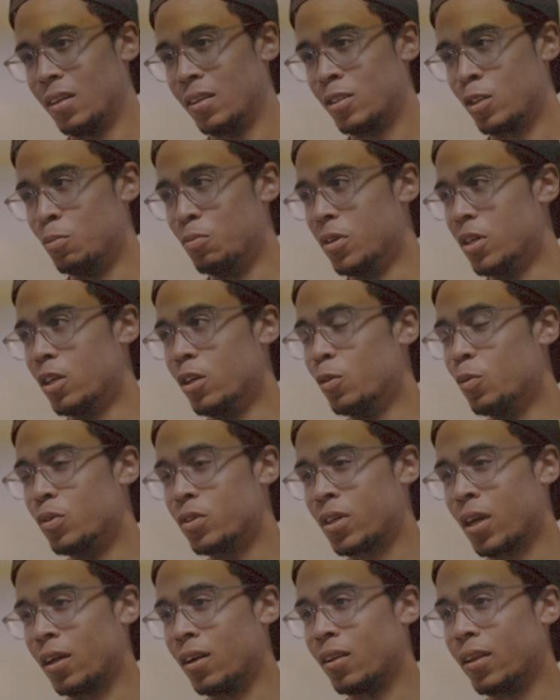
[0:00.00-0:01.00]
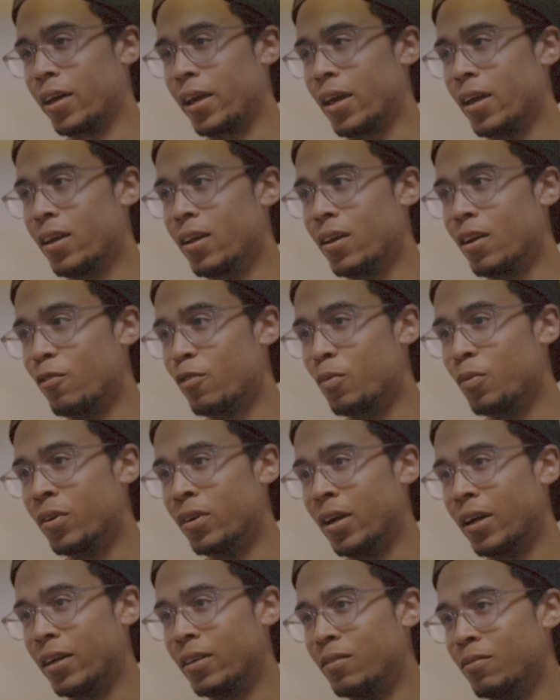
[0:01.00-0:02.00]
To me, it was kind of like, hey,
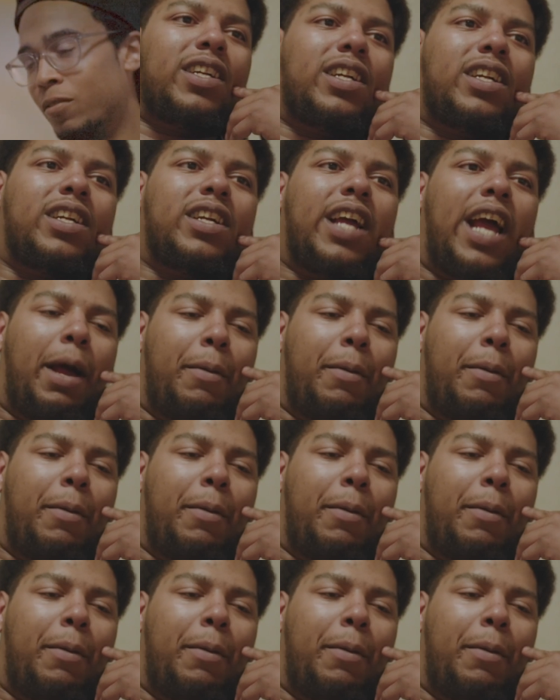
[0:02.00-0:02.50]
everyone, I slapped